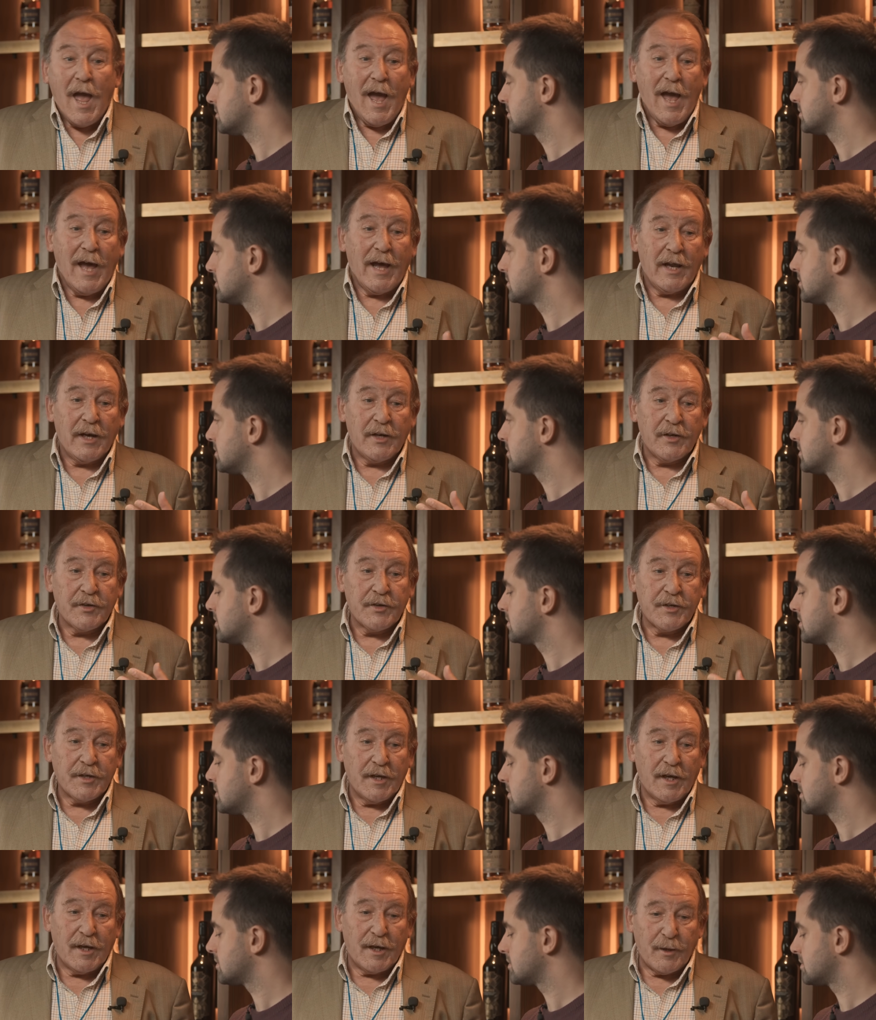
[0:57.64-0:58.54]
Speaker 1: and
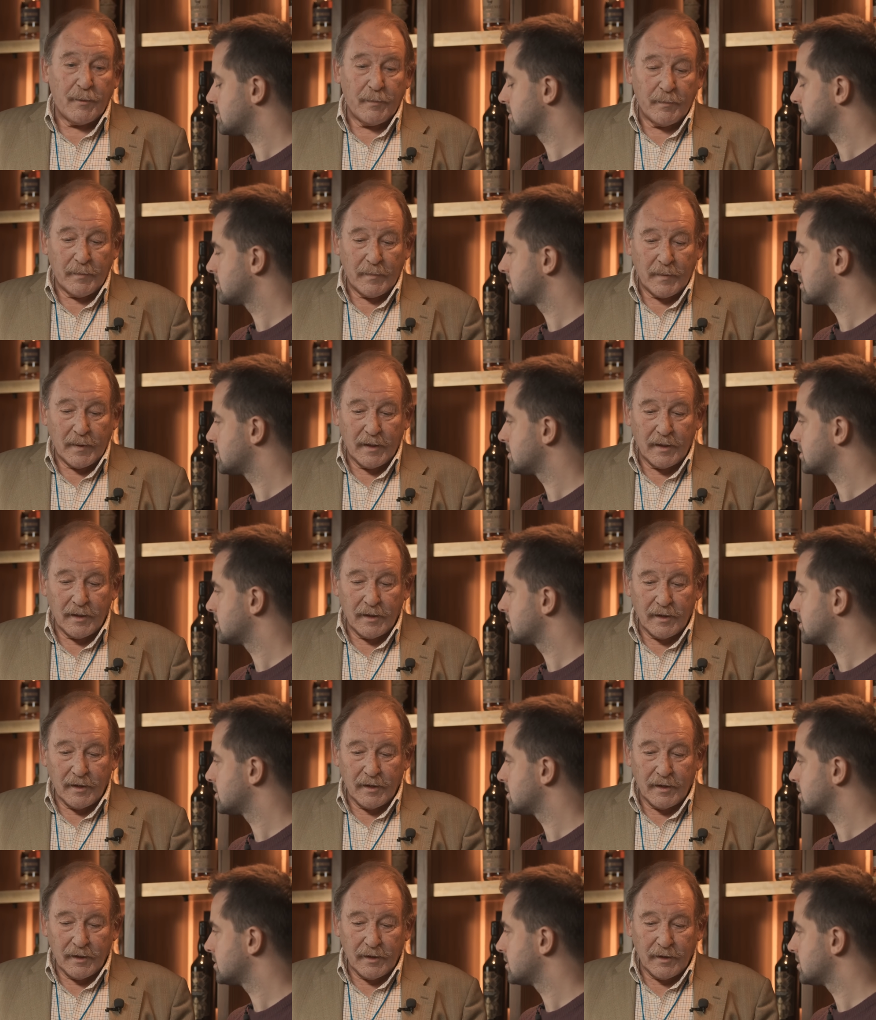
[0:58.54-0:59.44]
um,
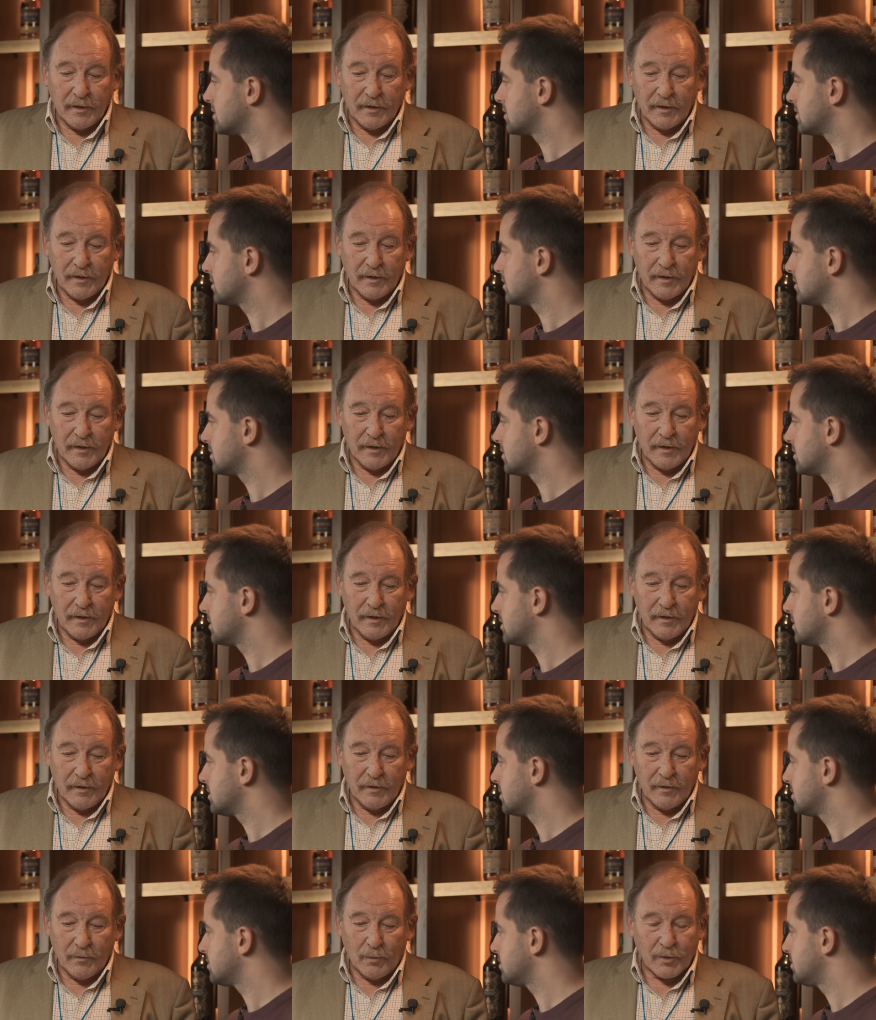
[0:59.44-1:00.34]

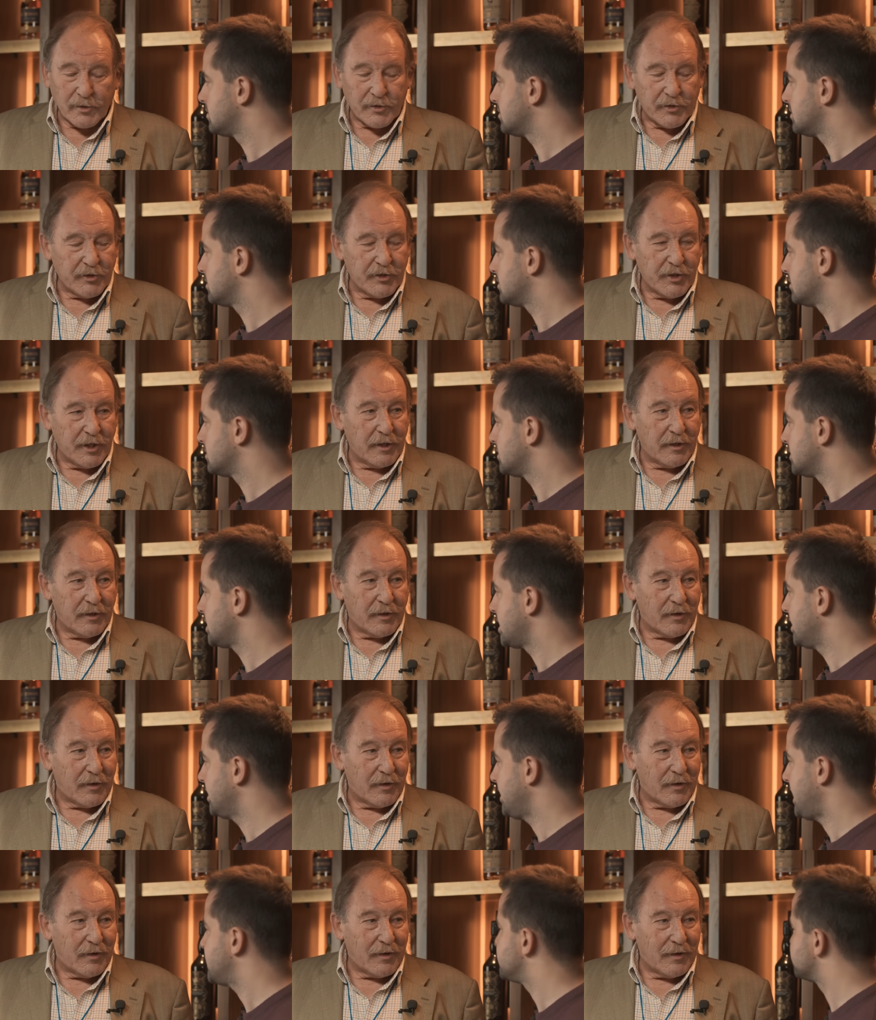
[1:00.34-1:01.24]
what's the gin? Uh,
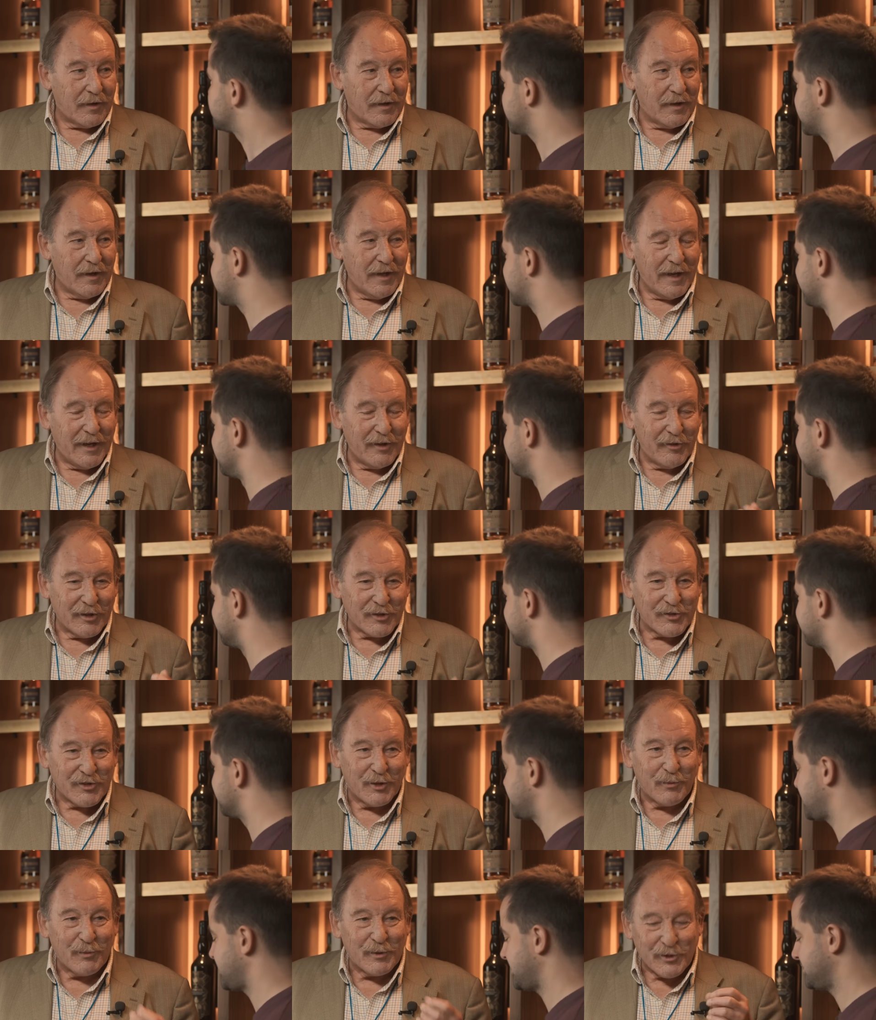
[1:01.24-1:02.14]
Hendricks. Hendricks
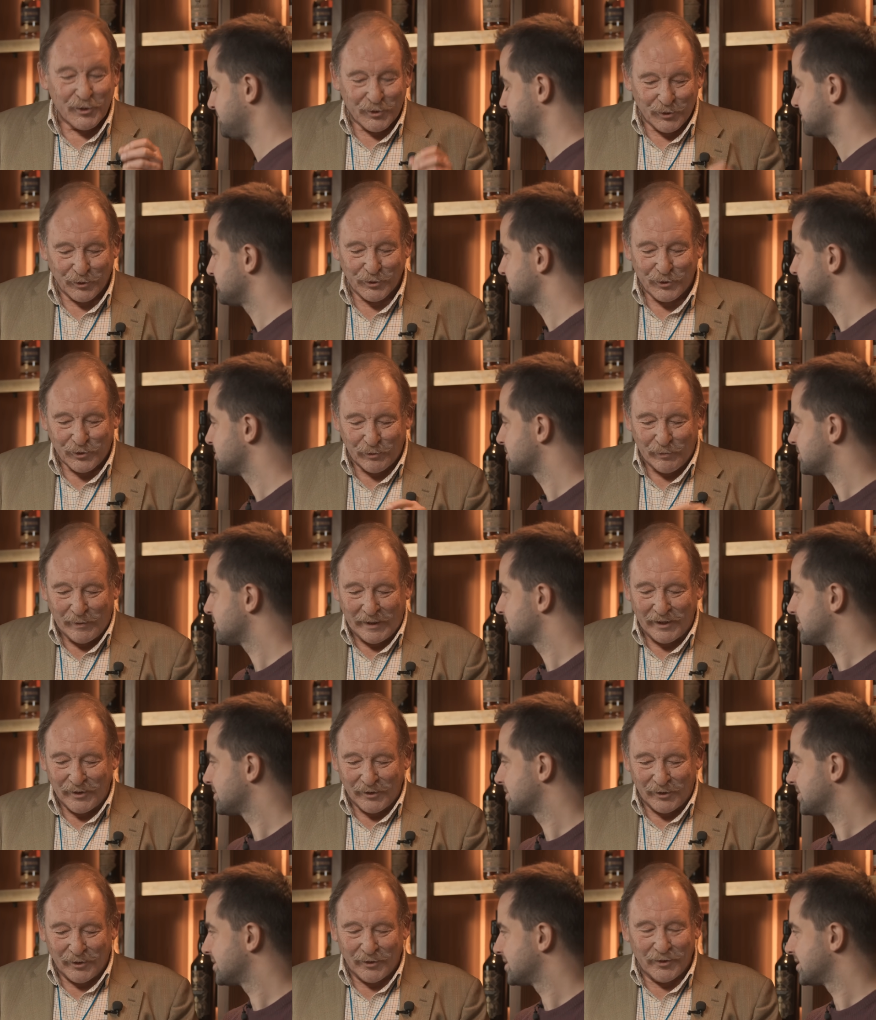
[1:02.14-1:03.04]
gin, yeah. which is also
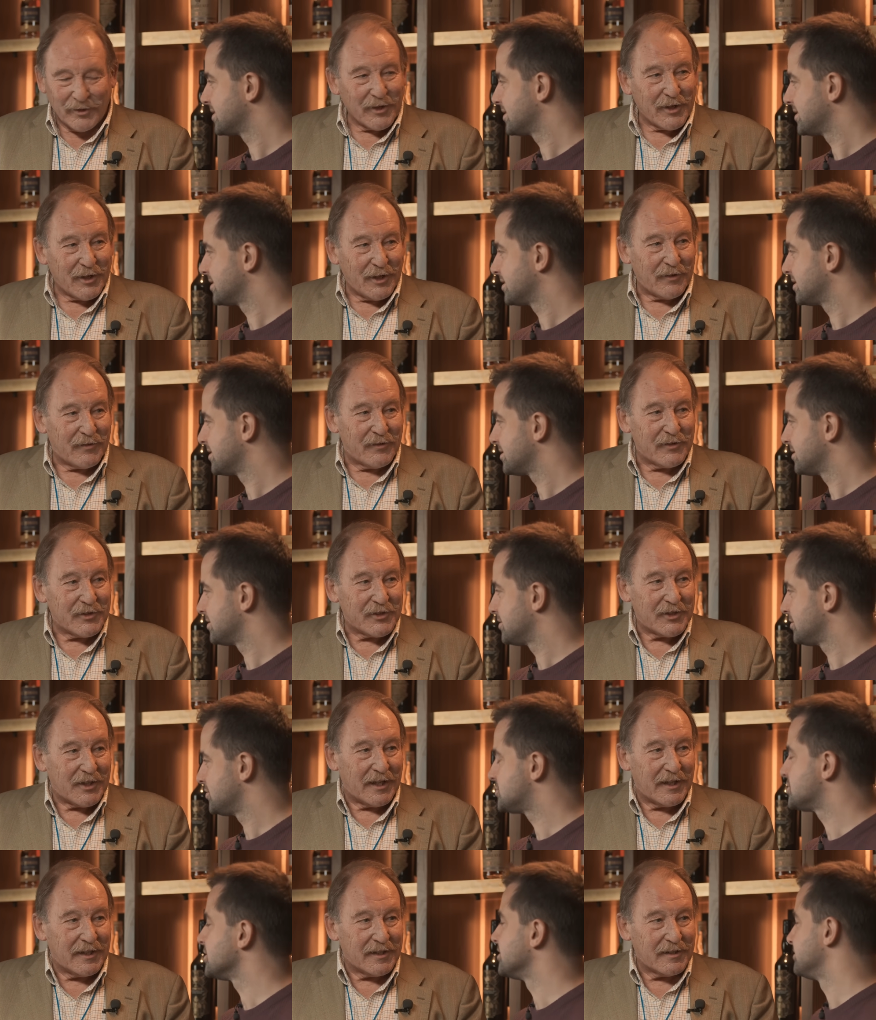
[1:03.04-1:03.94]
made on the Girvan
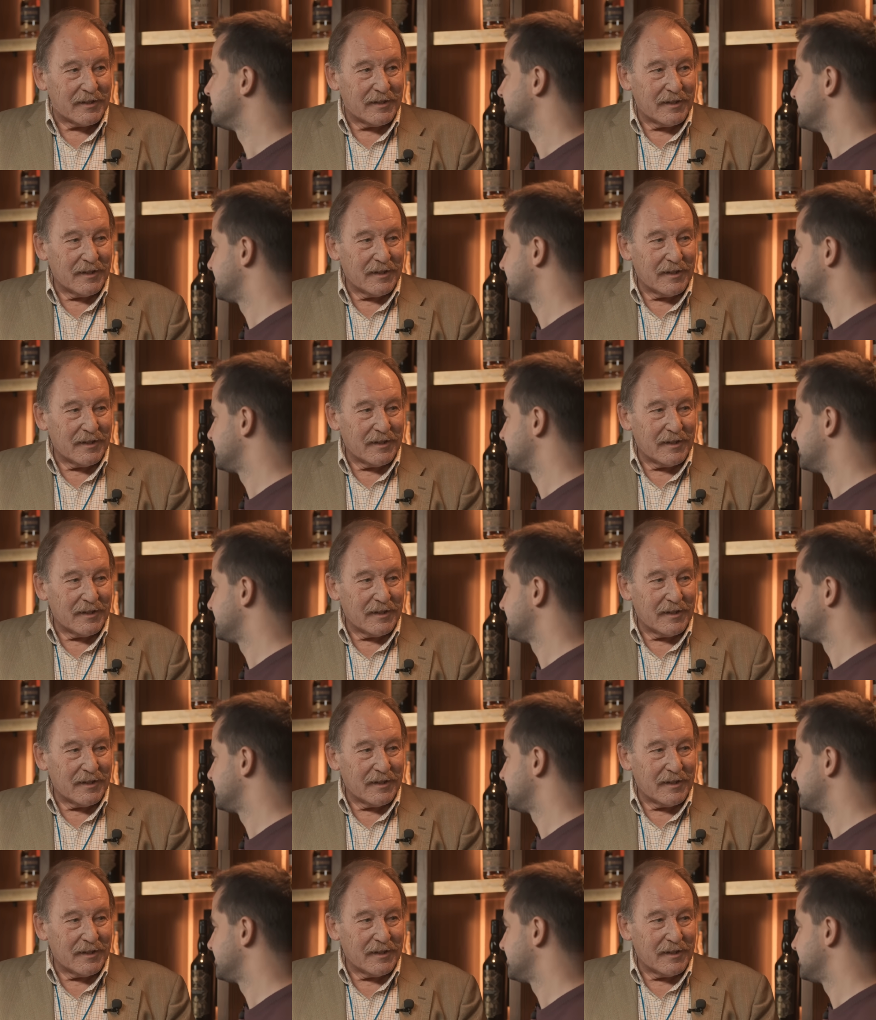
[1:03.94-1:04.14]
site. Sure